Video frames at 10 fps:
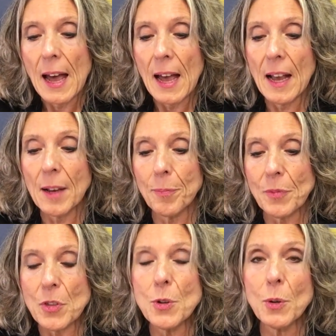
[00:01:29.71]
Um,
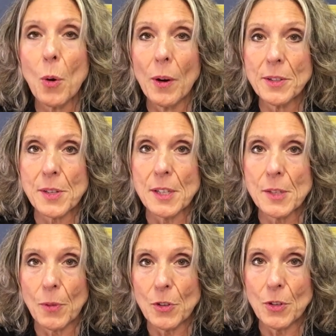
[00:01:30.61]
new
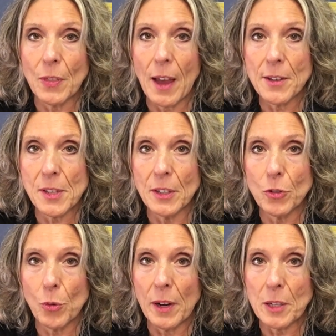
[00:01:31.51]
courses for two thousand
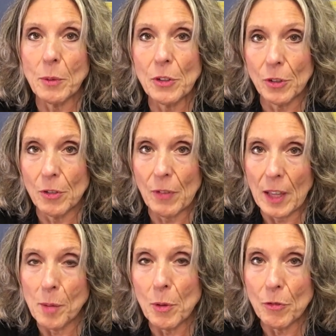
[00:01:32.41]
twenty, which are
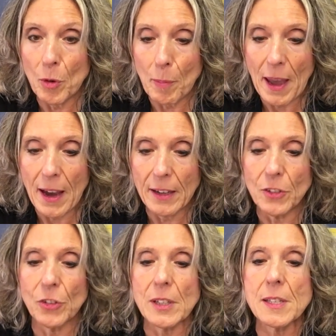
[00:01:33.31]
available for
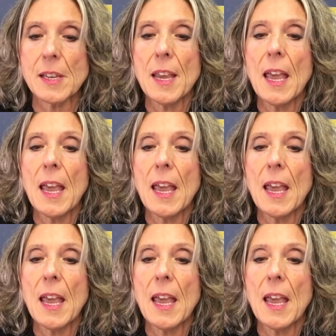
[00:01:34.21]
packages.